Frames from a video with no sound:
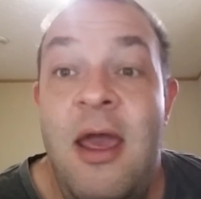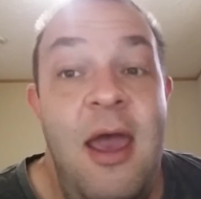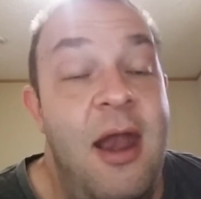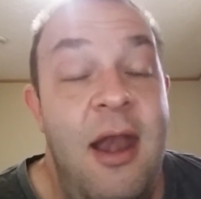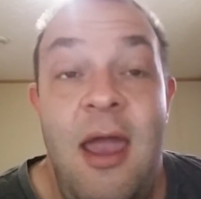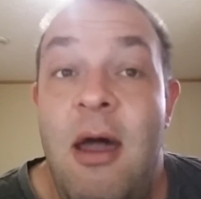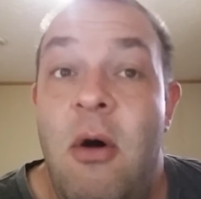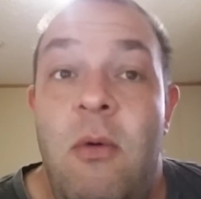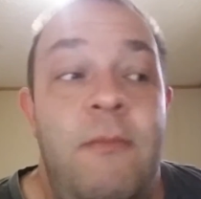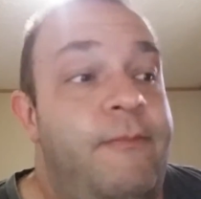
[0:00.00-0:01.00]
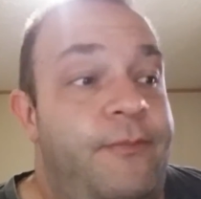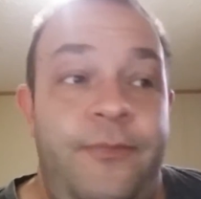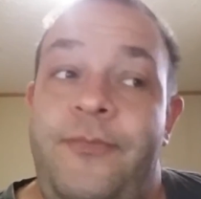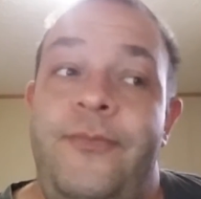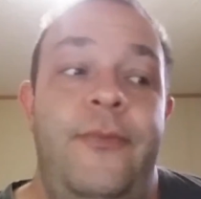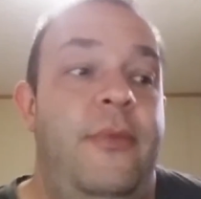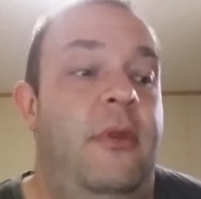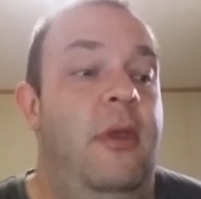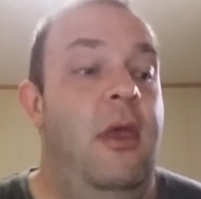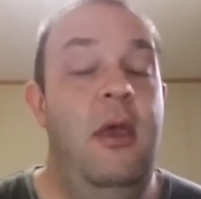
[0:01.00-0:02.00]
And now
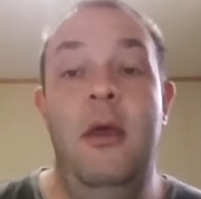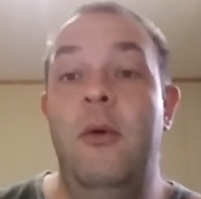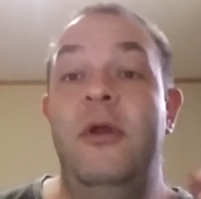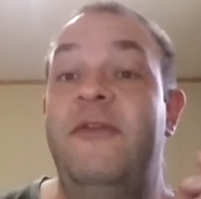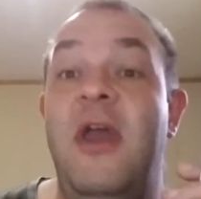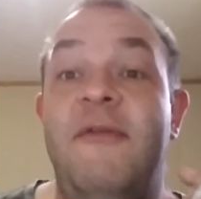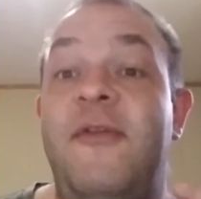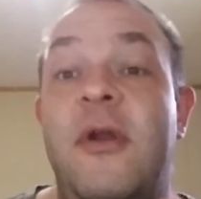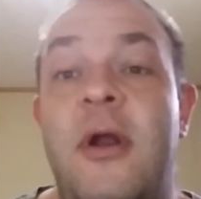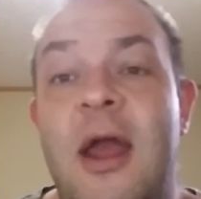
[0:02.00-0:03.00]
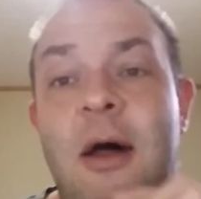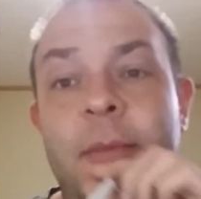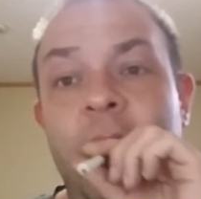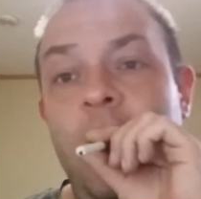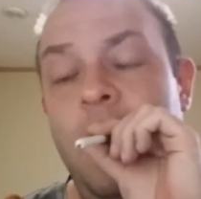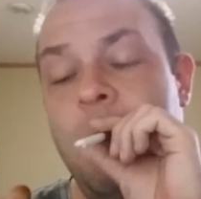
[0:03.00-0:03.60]
we just got to figure it out, man.